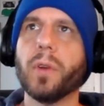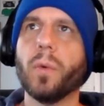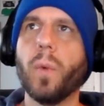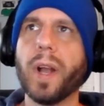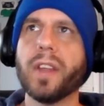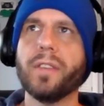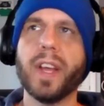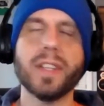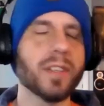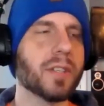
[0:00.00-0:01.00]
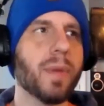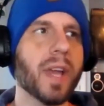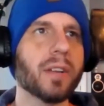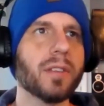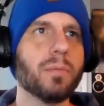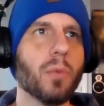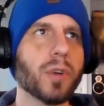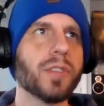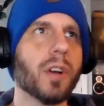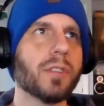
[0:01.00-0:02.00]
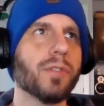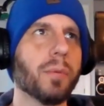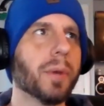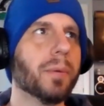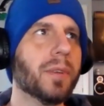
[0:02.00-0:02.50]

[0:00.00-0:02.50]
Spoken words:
When can fans expect more songs from you?